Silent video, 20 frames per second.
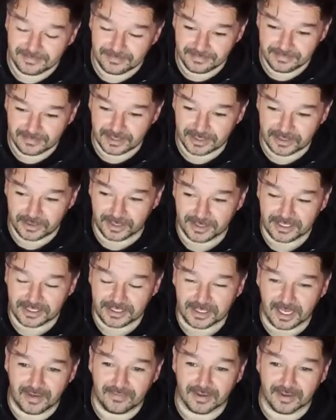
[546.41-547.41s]
They're trying to
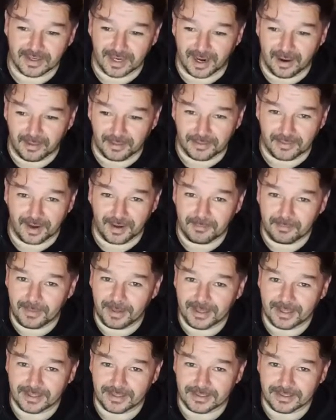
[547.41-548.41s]
stifle a character and make
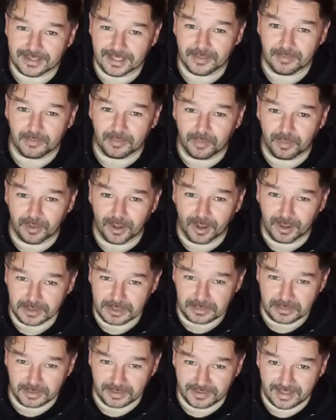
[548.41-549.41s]
it seem
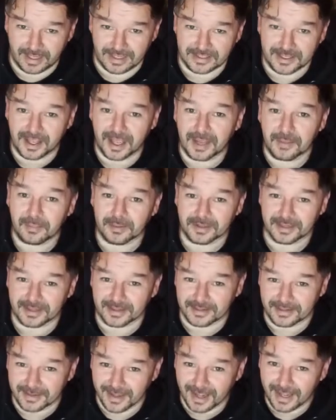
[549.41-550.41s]
plausible that's happening.
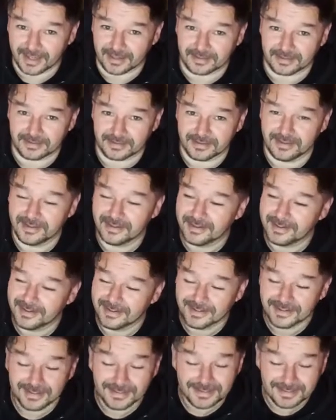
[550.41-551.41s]
That
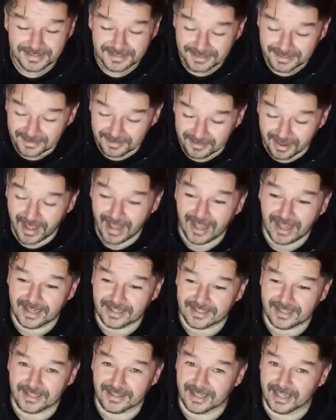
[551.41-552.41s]
that is
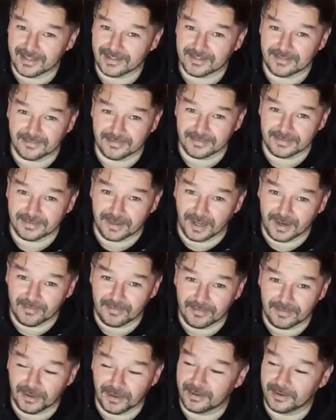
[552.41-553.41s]
a lesson I've
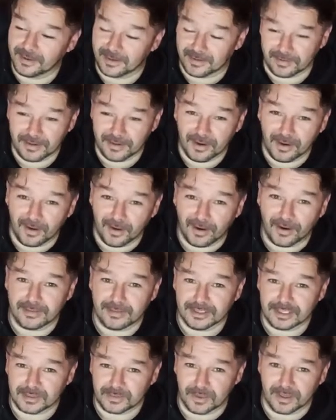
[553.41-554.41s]
learned the
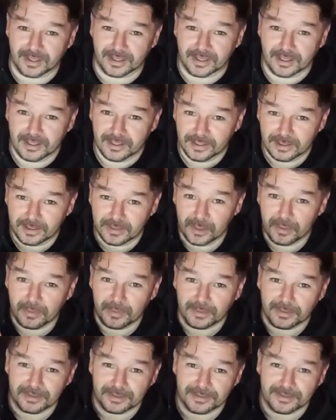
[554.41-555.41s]
hardest way. Two
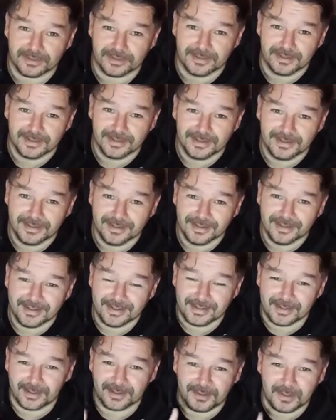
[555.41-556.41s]
books.
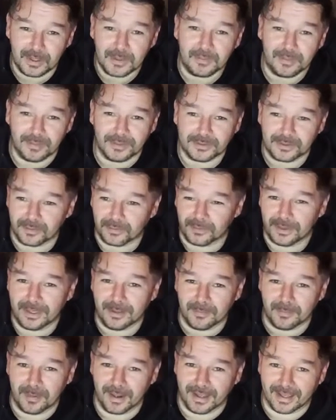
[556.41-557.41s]
Took two books to read them
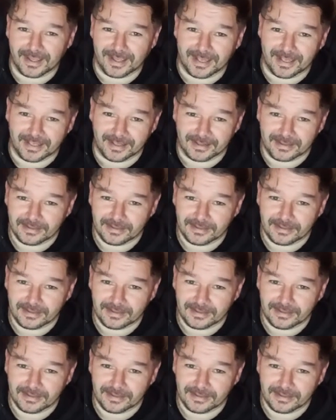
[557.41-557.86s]
back in.